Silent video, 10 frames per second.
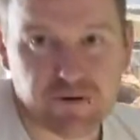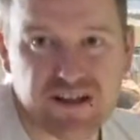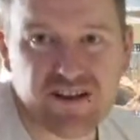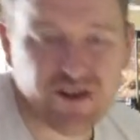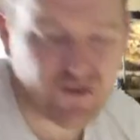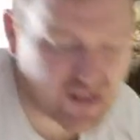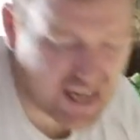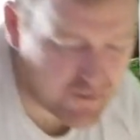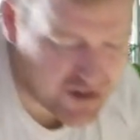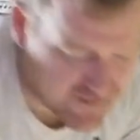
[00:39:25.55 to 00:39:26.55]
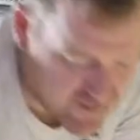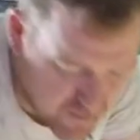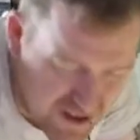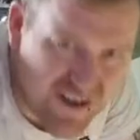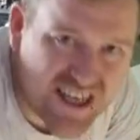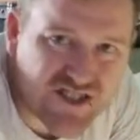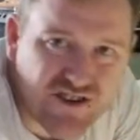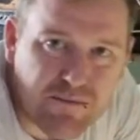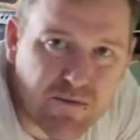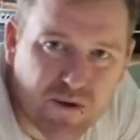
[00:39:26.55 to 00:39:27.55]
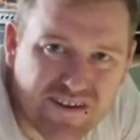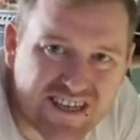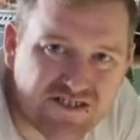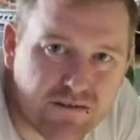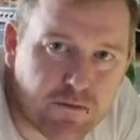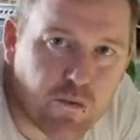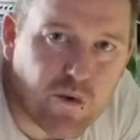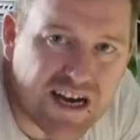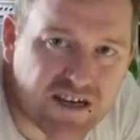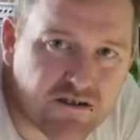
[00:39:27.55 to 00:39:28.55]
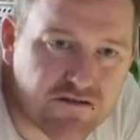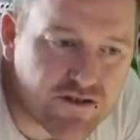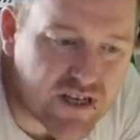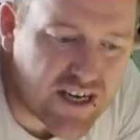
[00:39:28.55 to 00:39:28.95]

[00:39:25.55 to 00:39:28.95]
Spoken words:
But in the UK, we're an extremely wet country,